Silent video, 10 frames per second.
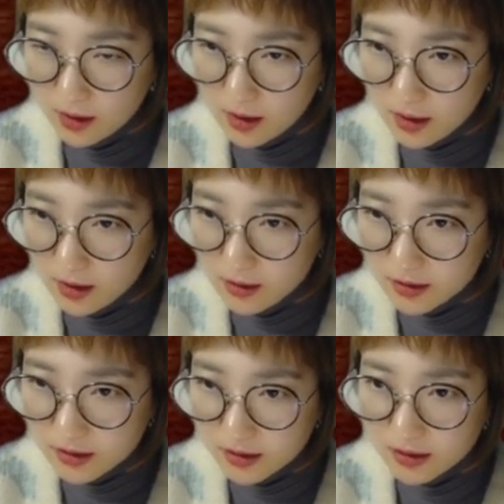And
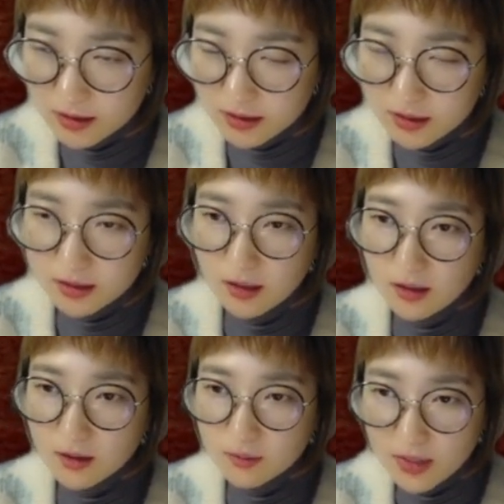this is
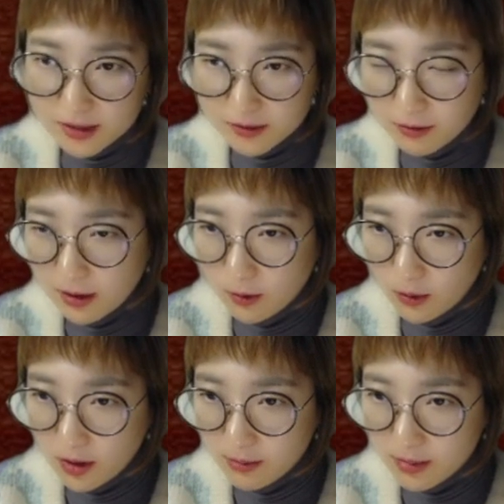black's
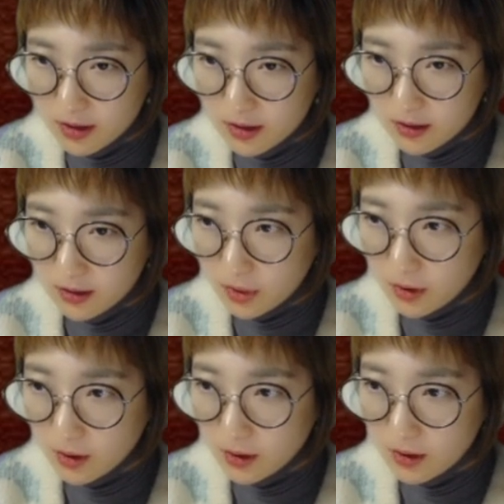follow-up.
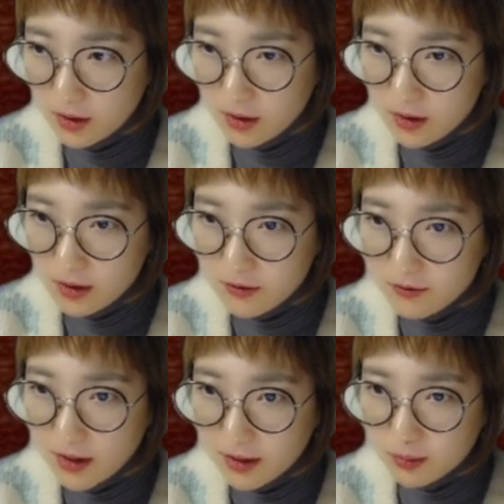If
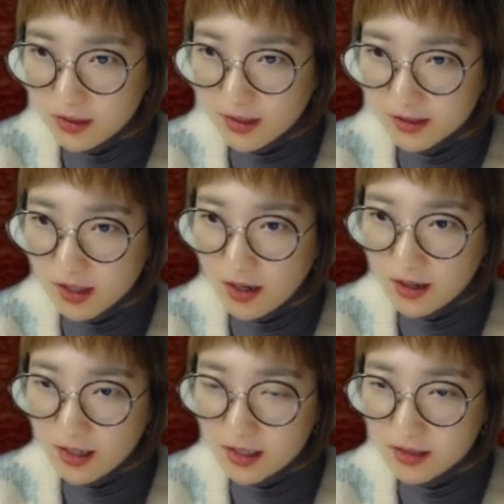white plays
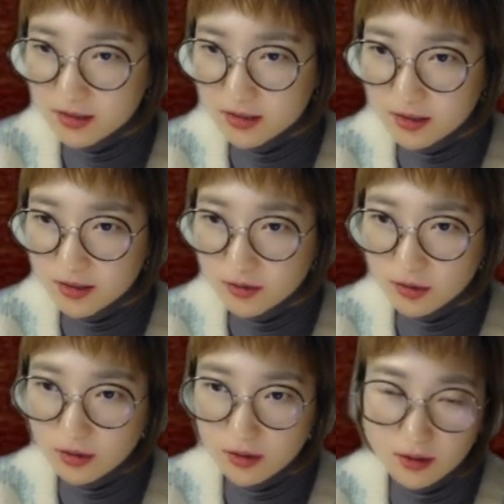hane, this is
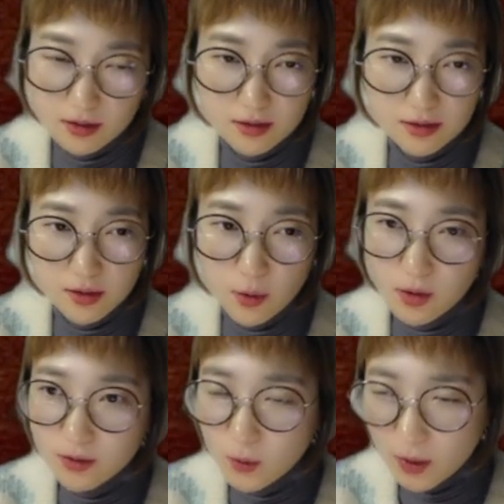so
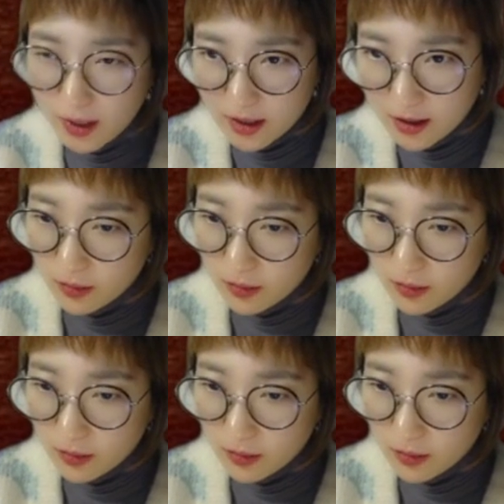annoying.